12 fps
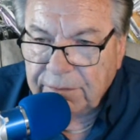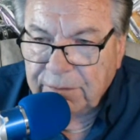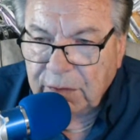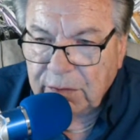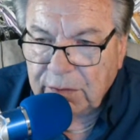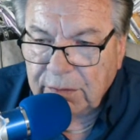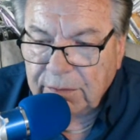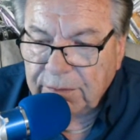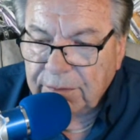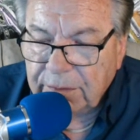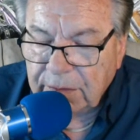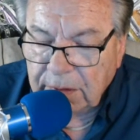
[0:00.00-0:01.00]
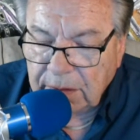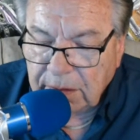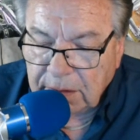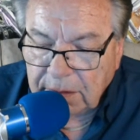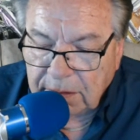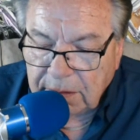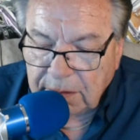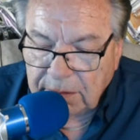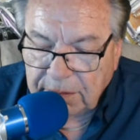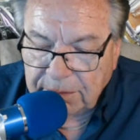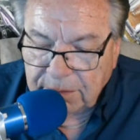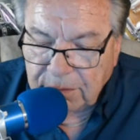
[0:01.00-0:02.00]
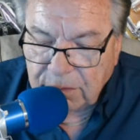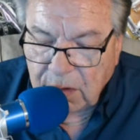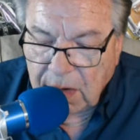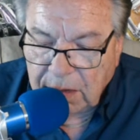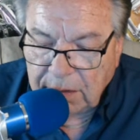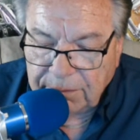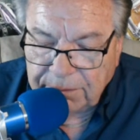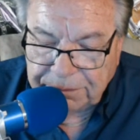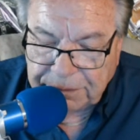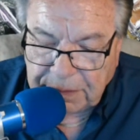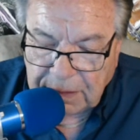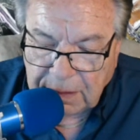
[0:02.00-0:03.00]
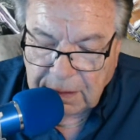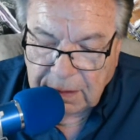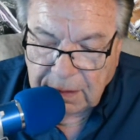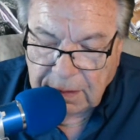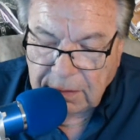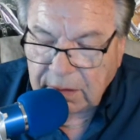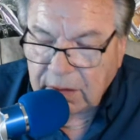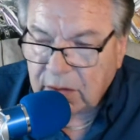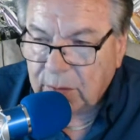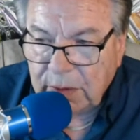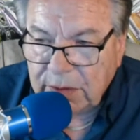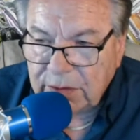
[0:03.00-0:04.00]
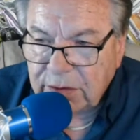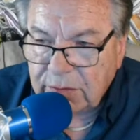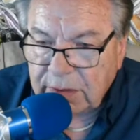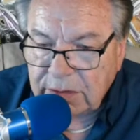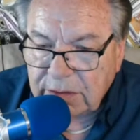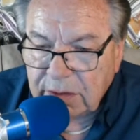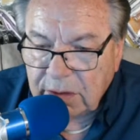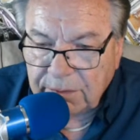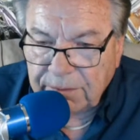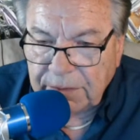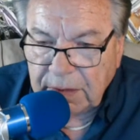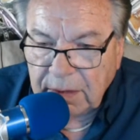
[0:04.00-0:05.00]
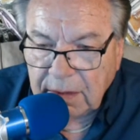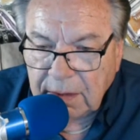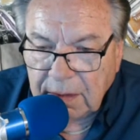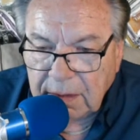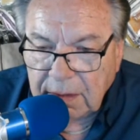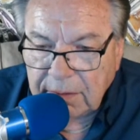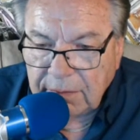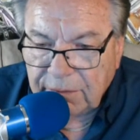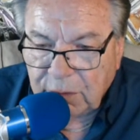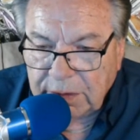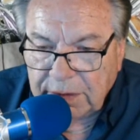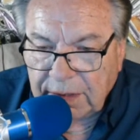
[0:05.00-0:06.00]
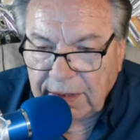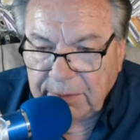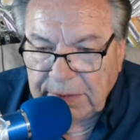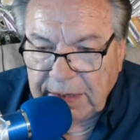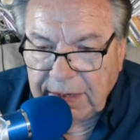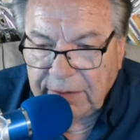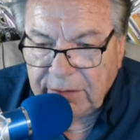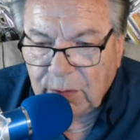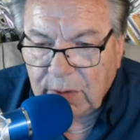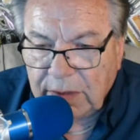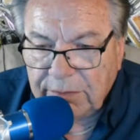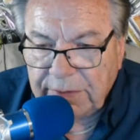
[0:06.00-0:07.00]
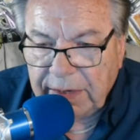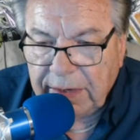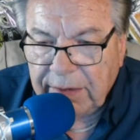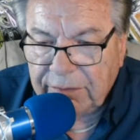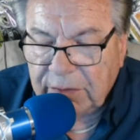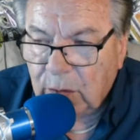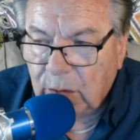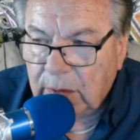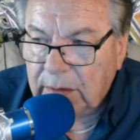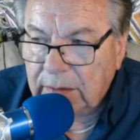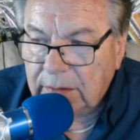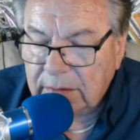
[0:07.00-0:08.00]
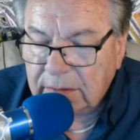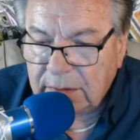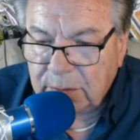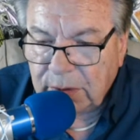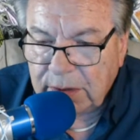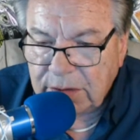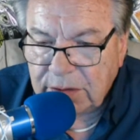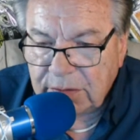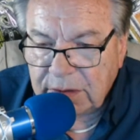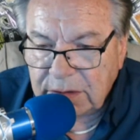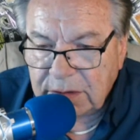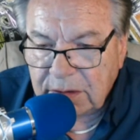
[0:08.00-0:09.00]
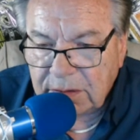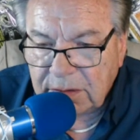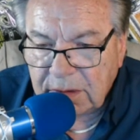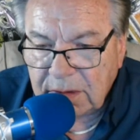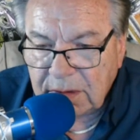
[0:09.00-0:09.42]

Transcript: further the rod and compression ratio. Ford claimed they had 12.5 to 1 compression ratio.